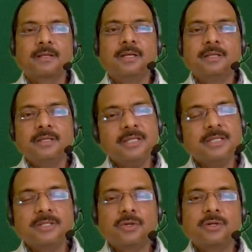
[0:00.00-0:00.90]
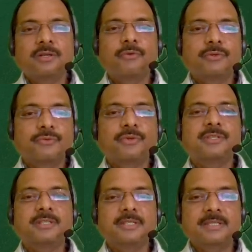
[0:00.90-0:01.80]
This disorder was first
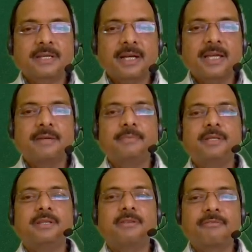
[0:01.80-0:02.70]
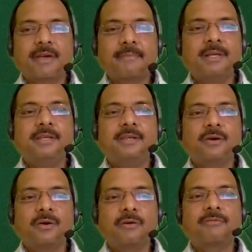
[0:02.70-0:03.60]
described in the family
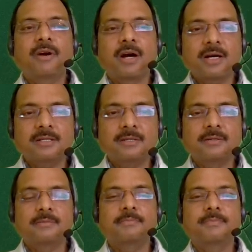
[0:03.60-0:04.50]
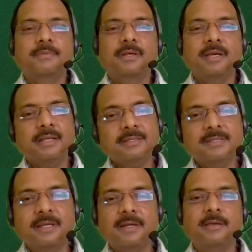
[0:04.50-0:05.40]
of Hartnup, hence
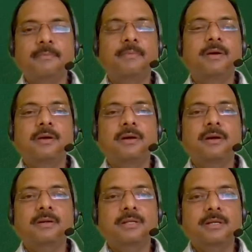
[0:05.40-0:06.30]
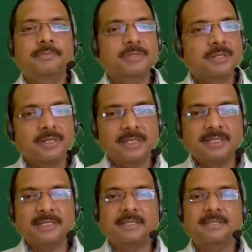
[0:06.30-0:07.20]
the name Hartnup's
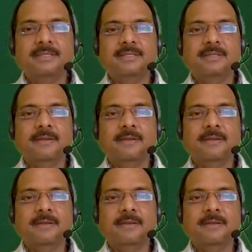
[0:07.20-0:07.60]
disease.